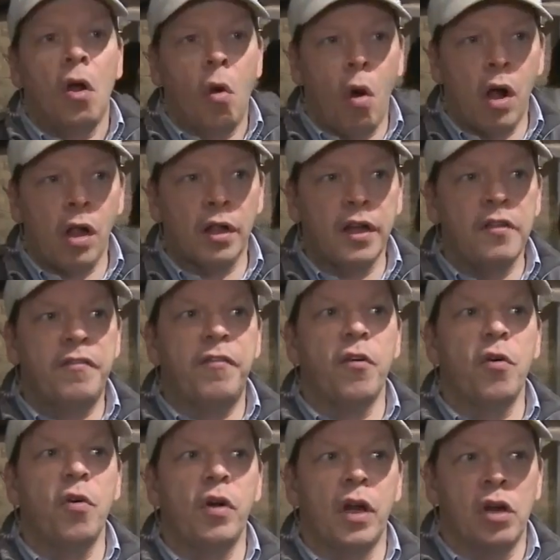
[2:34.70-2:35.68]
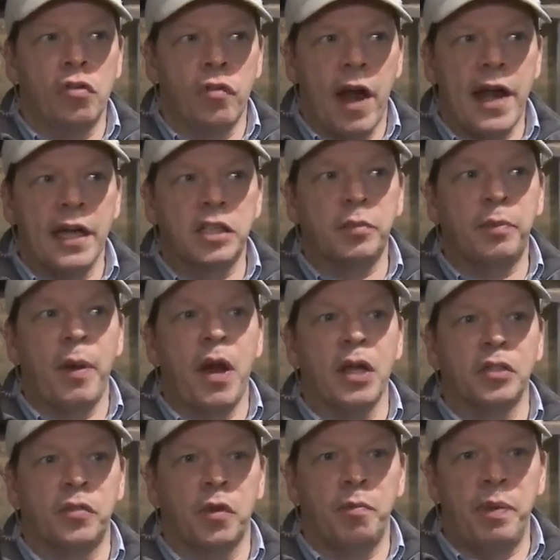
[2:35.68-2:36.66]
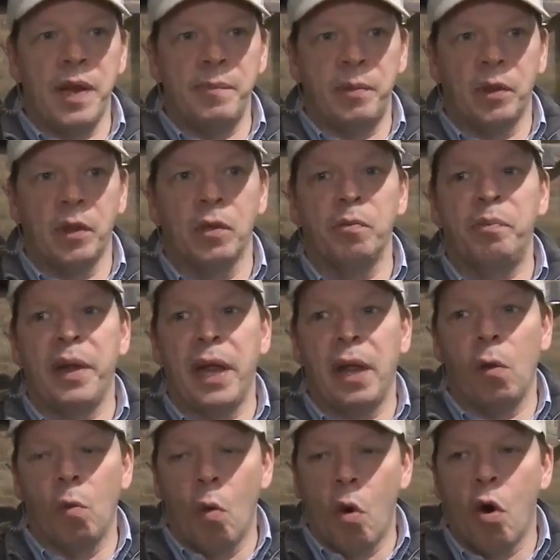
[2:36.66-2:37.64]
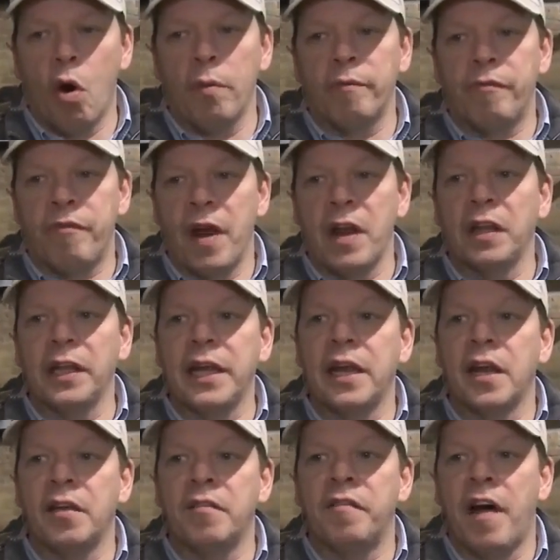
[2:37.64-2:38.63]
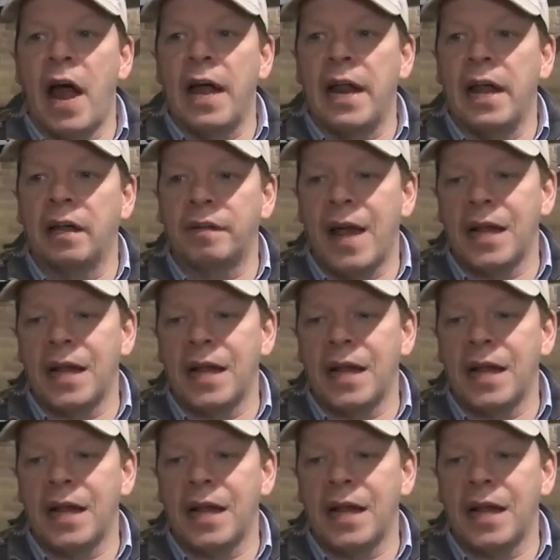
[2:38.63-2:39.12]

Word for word: quality food, a great experience for people, and being warm, friendly, and inviting.